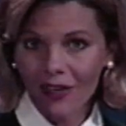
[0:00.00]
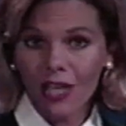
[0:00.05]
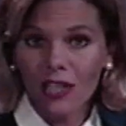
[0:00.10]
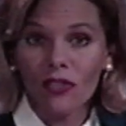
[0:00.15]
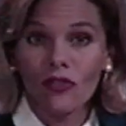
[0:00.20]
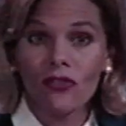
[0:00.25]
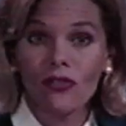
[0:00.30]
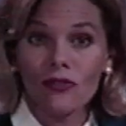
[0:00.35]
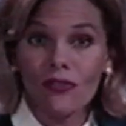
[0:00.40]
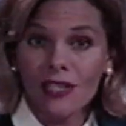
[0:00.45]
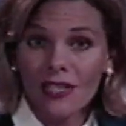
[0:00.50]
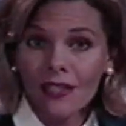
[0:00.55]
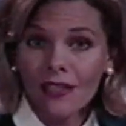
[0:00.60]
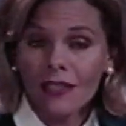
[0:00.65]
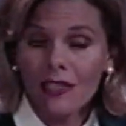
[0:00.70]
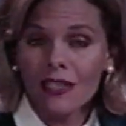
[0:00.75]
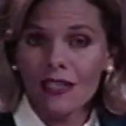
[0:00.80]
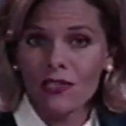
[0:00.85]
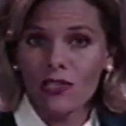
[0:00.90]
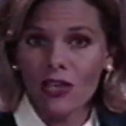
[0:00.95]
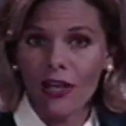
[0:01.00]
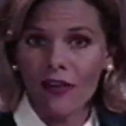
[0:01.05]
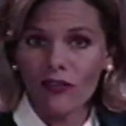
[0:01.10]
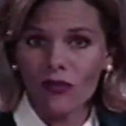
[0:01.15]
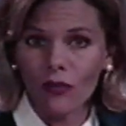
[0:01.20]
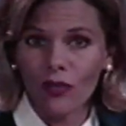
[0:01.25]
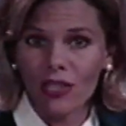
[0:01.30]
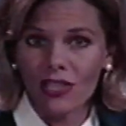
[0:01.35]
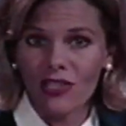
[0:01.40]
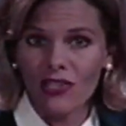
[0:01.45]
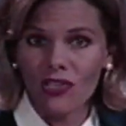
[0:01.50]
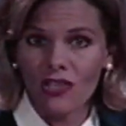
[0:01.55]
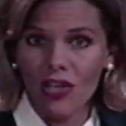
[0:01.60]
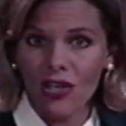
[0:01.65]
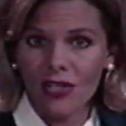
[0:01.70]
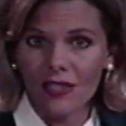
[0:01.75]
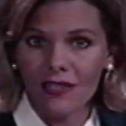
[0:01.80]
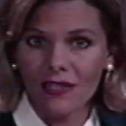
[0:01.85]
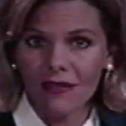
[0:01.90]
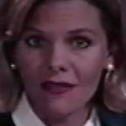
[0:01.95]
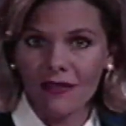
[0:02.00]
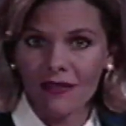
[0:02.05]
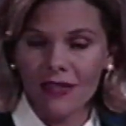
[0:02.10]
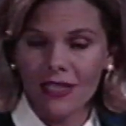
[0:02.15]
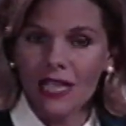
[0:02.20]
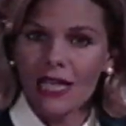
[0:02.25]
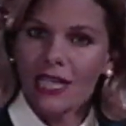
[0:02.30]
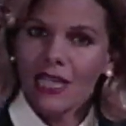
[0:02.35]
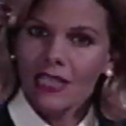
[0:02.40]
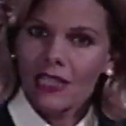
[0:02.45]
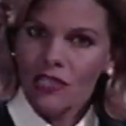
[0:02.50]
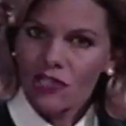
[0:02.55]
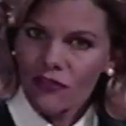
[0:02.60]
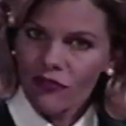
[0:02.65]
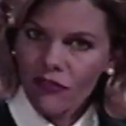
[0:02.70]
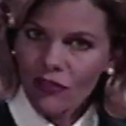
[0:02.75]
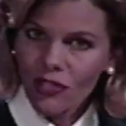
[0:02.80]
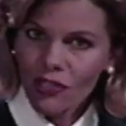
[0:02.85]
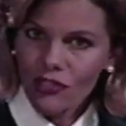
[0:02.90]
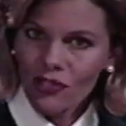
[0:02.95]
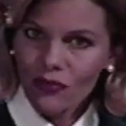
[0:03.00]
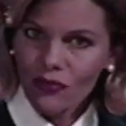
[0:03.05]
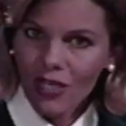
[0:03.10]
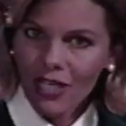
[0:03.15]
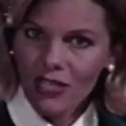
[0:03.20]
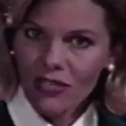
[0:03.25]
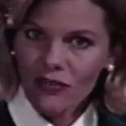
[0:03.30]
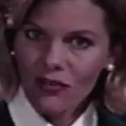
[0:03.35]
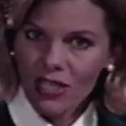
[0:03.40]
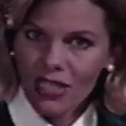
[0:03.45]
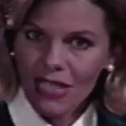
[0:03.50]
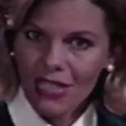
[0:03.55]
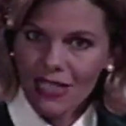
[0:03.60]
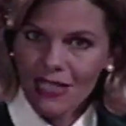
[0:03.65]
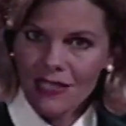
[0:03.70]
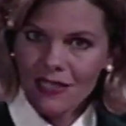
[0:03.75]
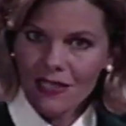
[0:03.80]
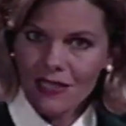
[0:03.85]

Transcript: and your utility software installed. The default directory is